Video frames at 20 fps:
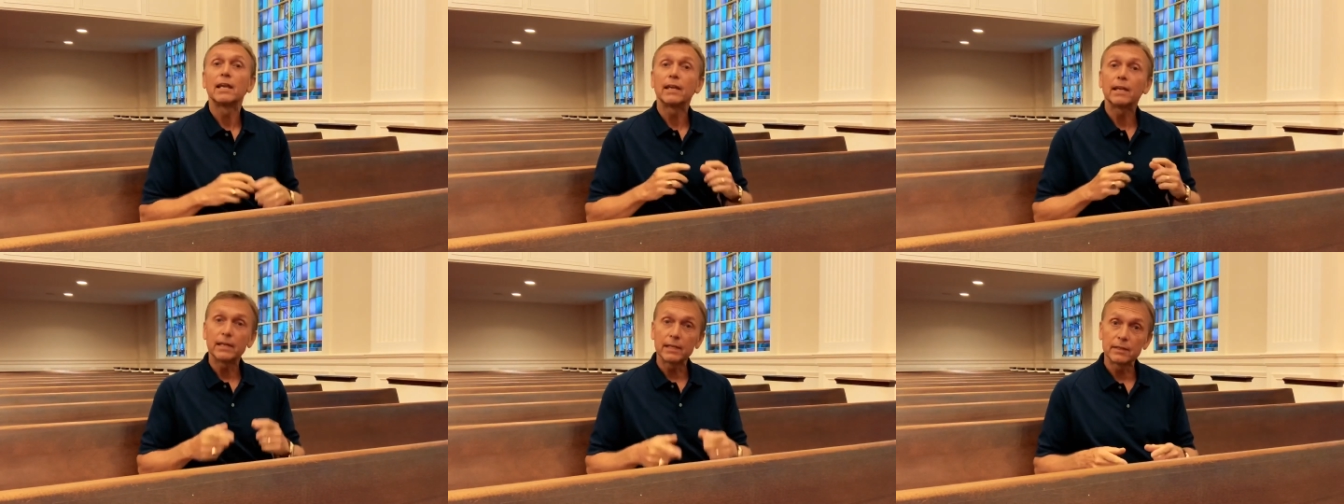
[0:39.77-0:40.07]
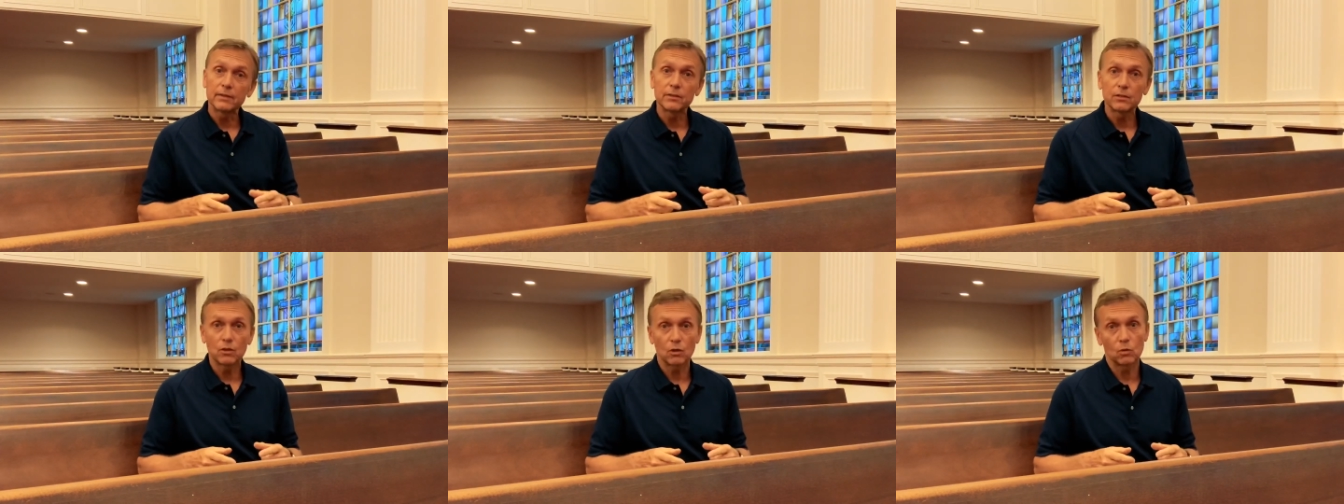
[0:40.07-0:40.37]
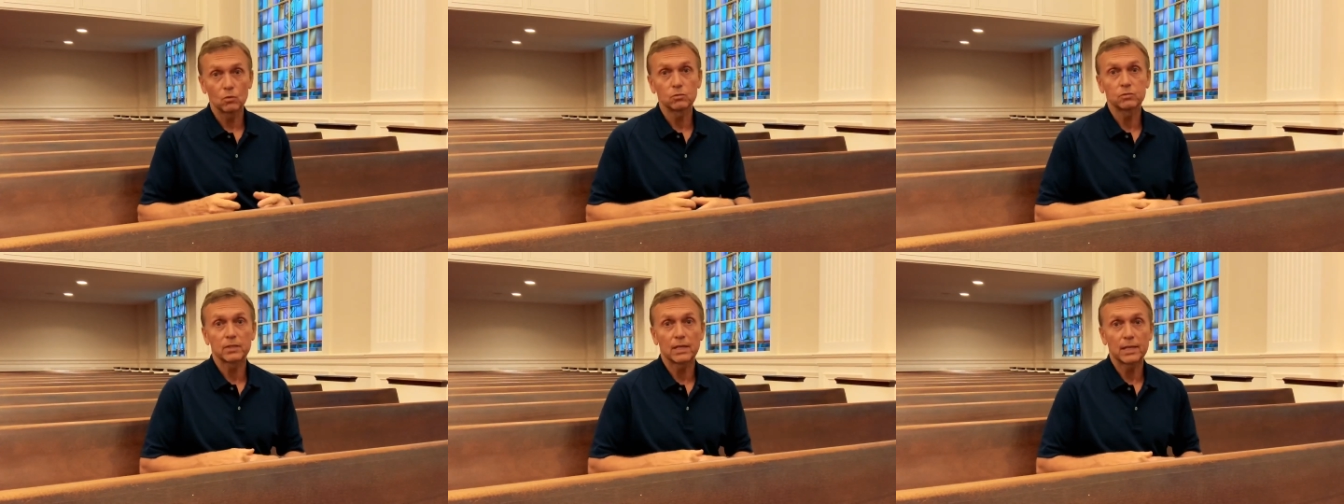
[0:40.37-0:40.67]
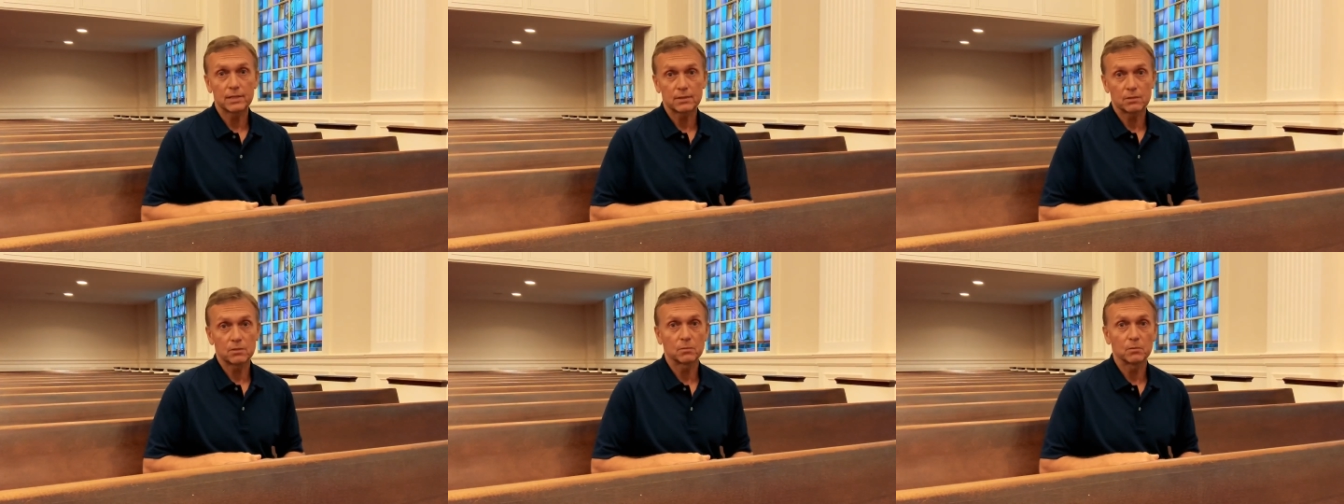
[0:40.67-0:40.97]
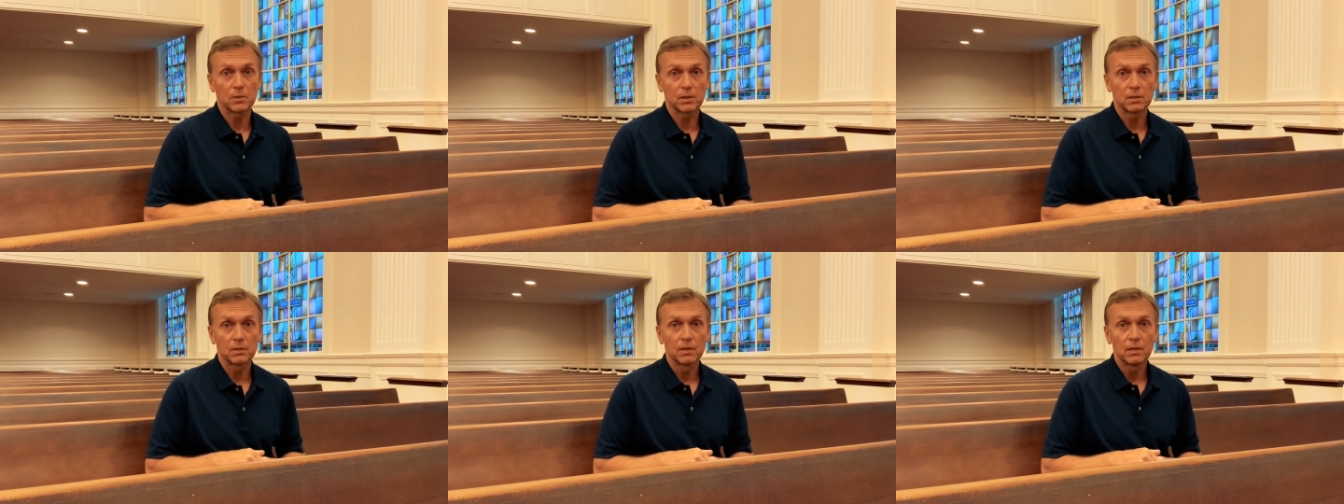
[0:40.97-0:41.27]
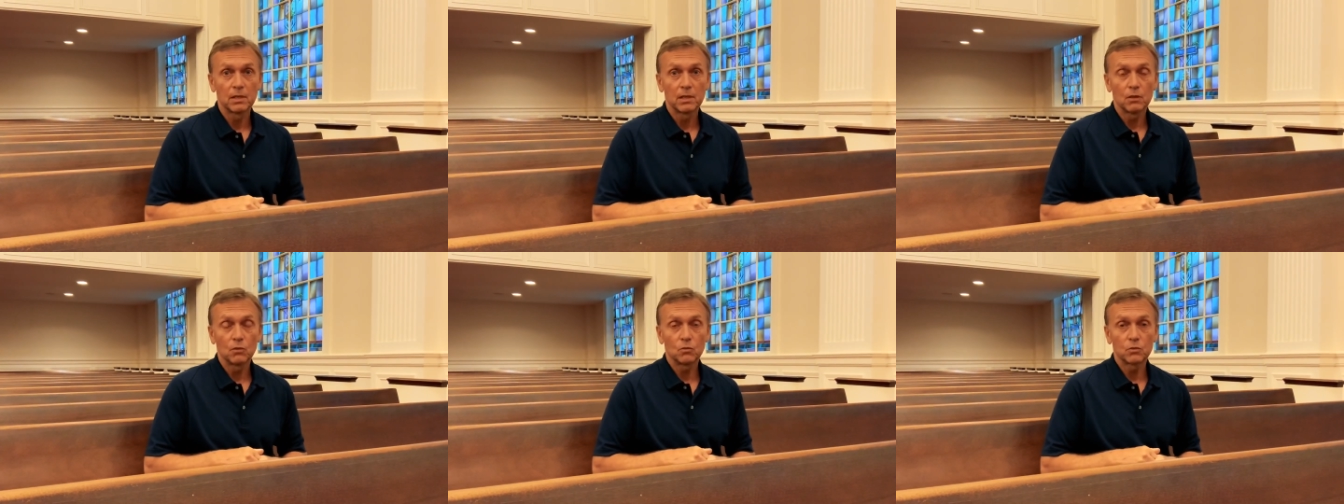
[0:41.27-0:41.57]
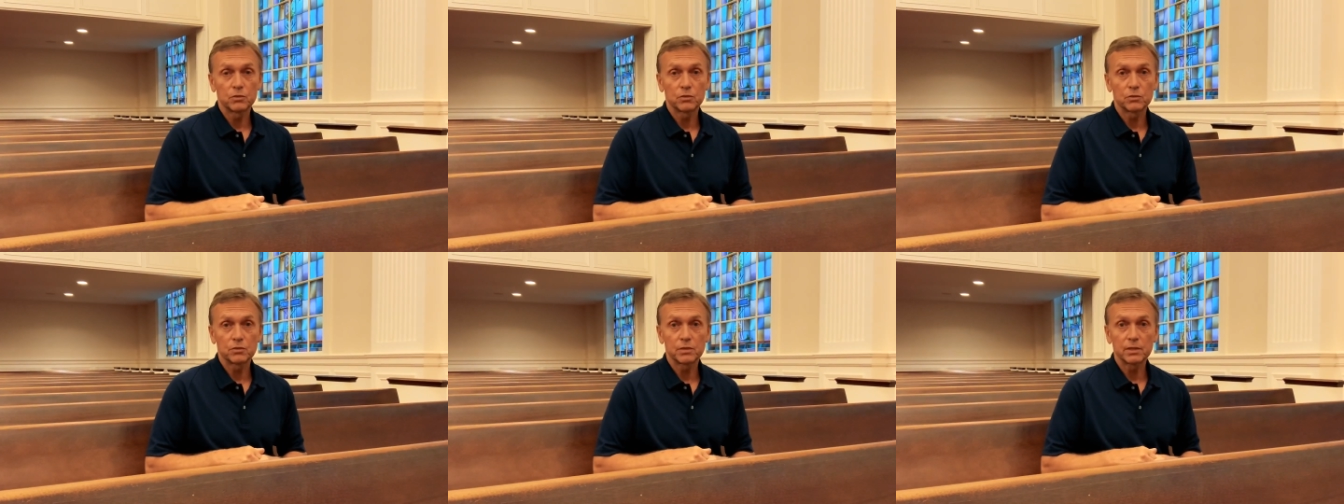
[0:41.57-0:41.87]
in the Old Testament
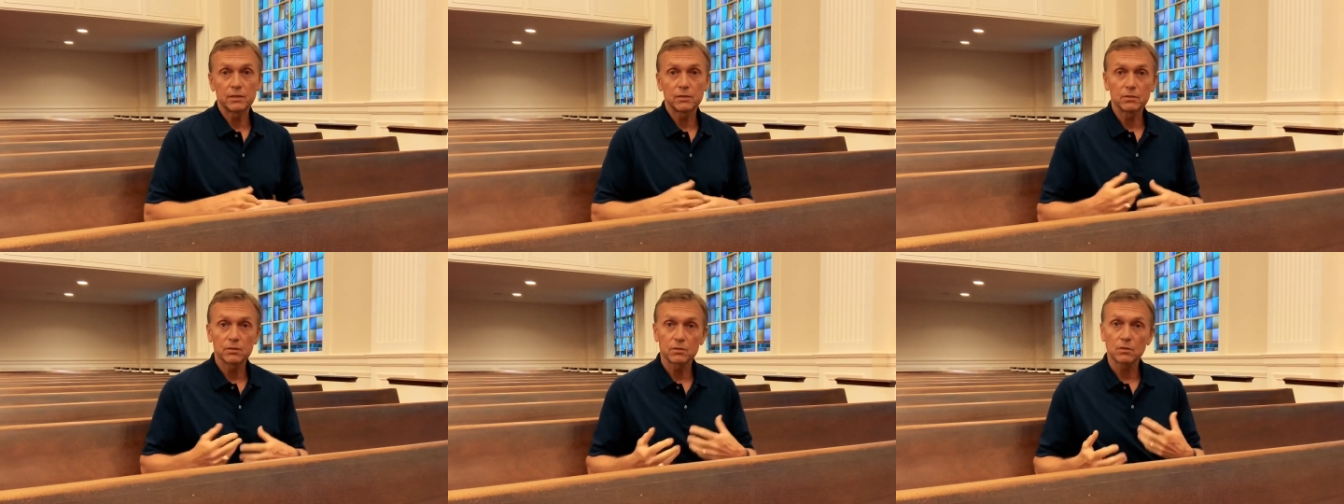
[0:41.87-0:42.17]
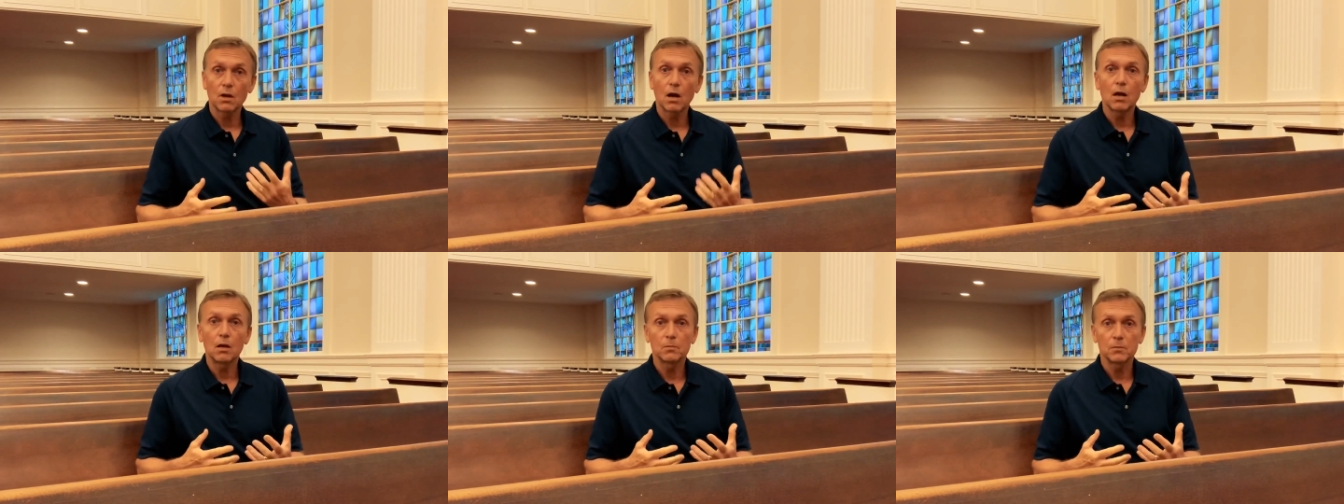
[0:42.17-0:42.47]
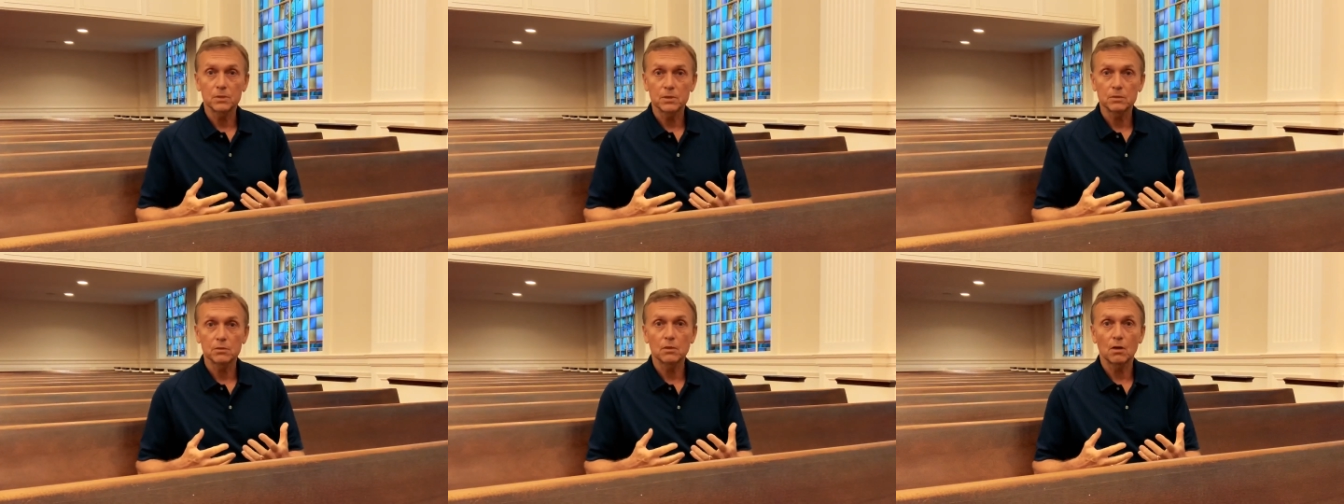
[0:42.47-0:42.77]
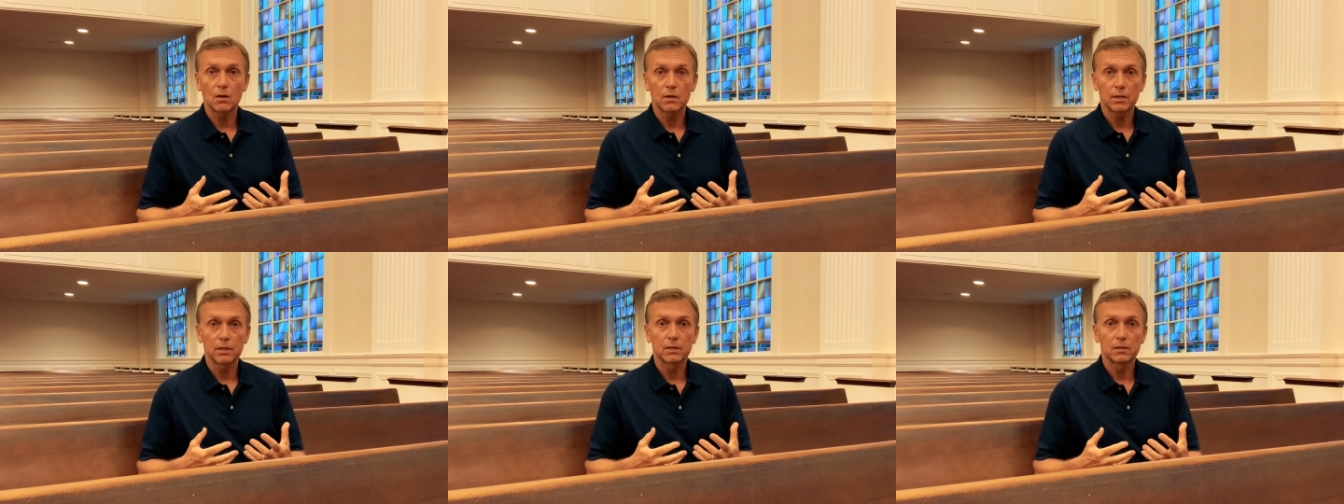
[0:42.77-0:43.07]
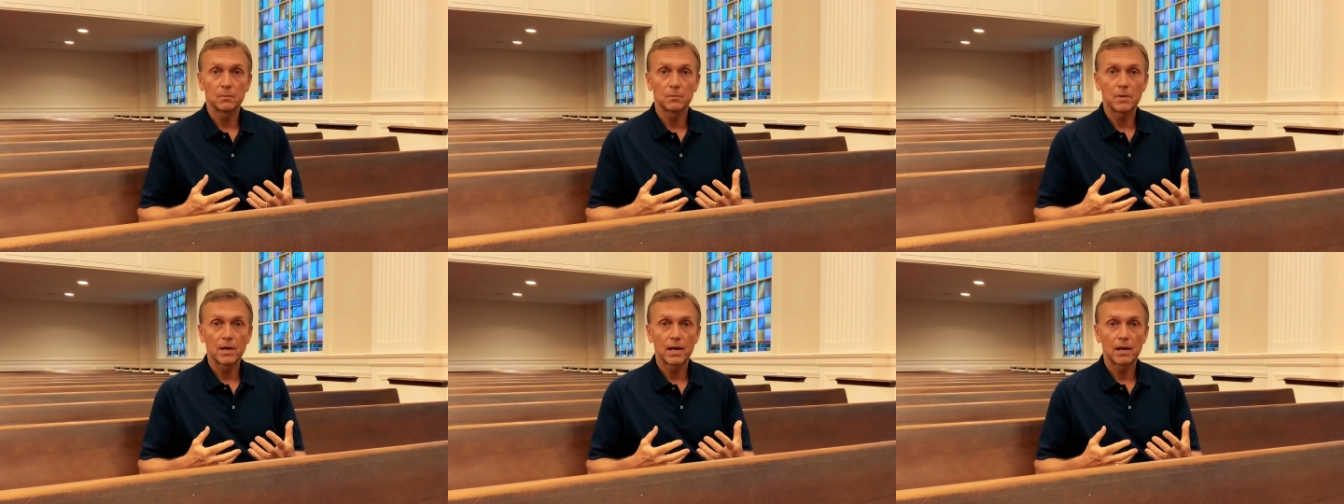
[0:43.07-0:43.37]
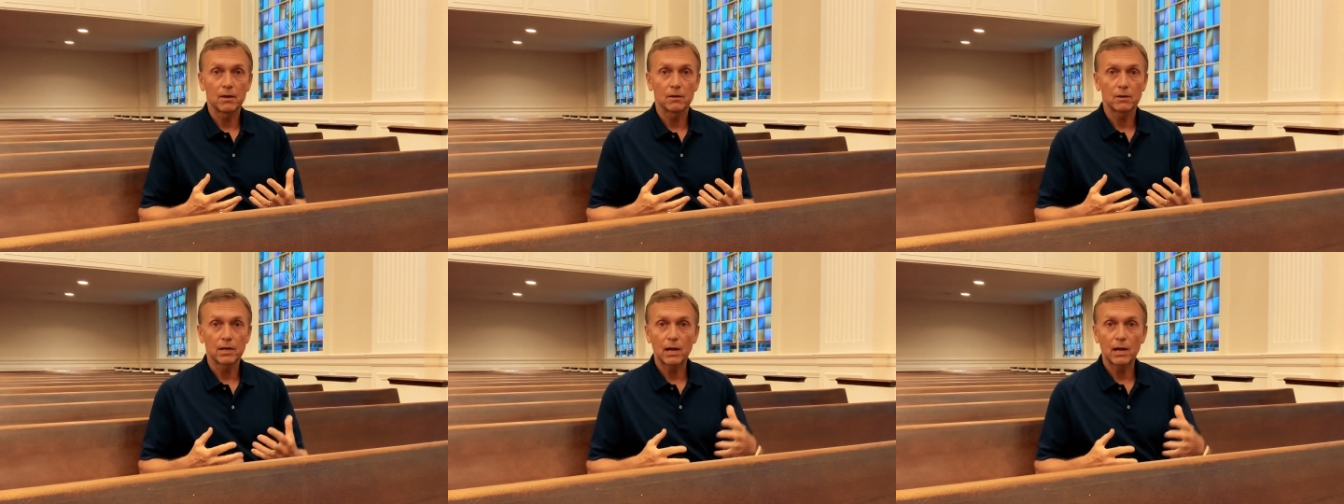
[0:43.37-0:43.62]
when you see the psalmist talking about,